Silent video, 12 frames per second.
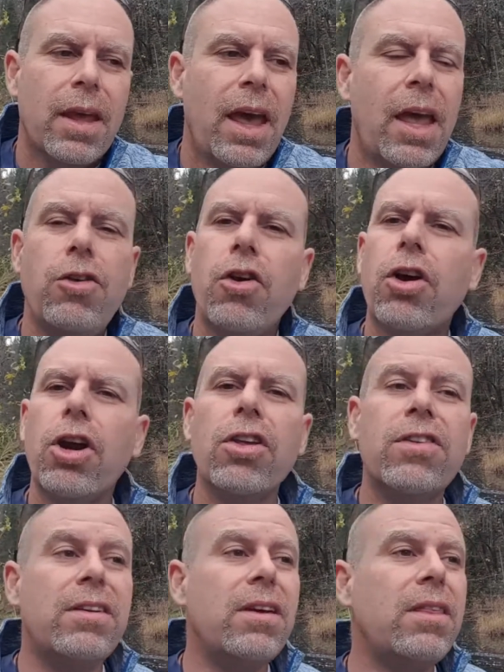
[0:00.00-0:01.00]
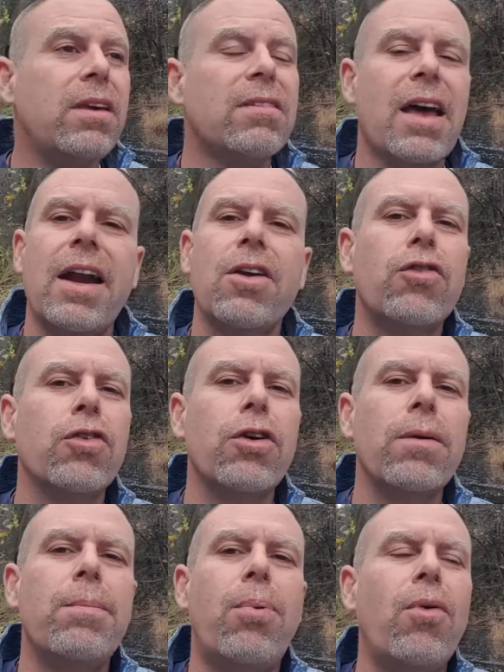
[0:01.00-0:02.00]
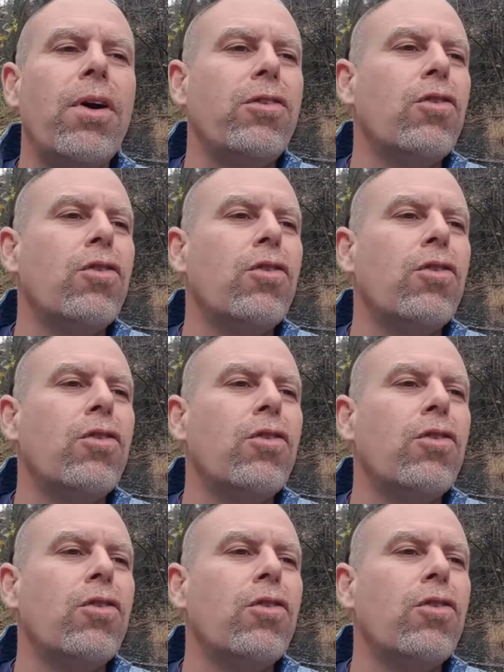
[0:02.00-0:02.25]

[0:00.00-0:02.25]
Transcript: And you're going to see this at a certain point,